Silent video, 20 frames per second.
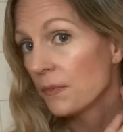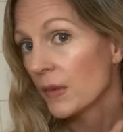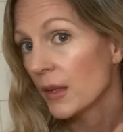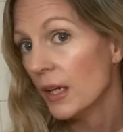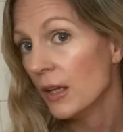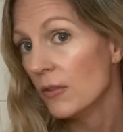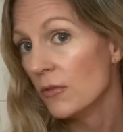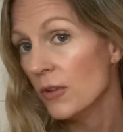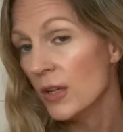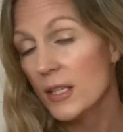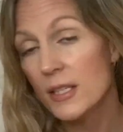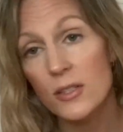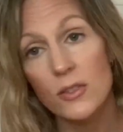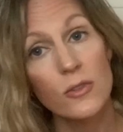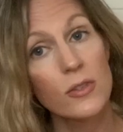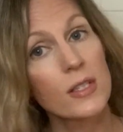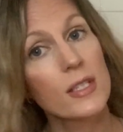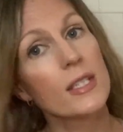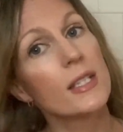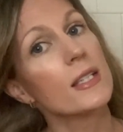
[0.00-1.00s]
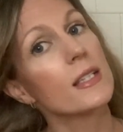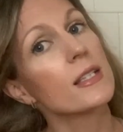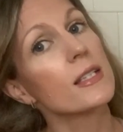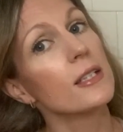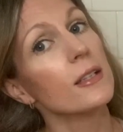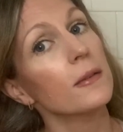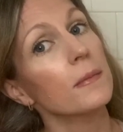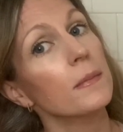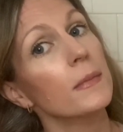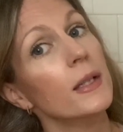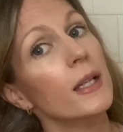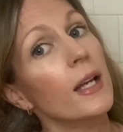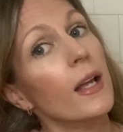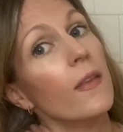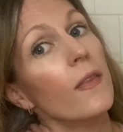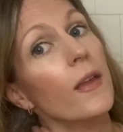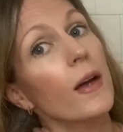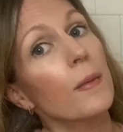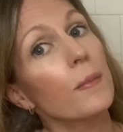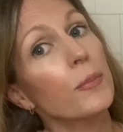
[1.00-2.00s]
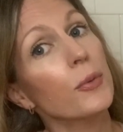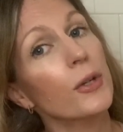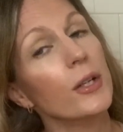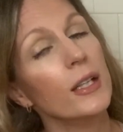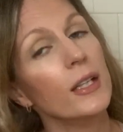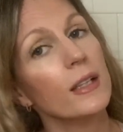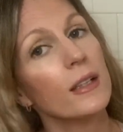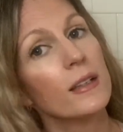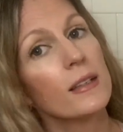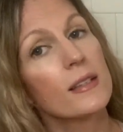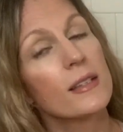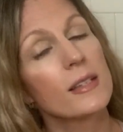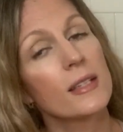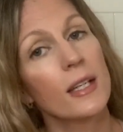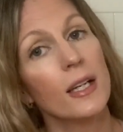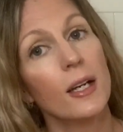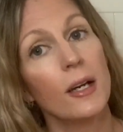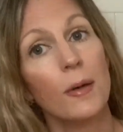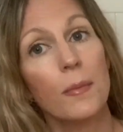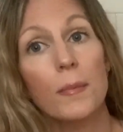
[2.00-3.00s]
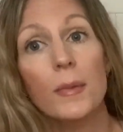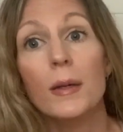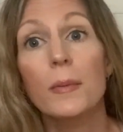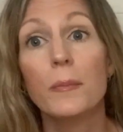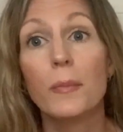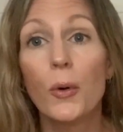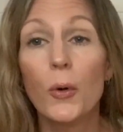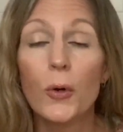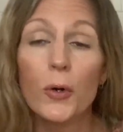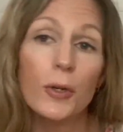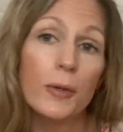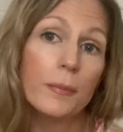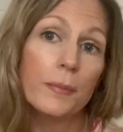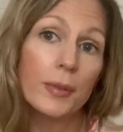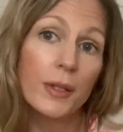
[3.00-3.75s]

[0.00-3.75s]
and vessel system that brings important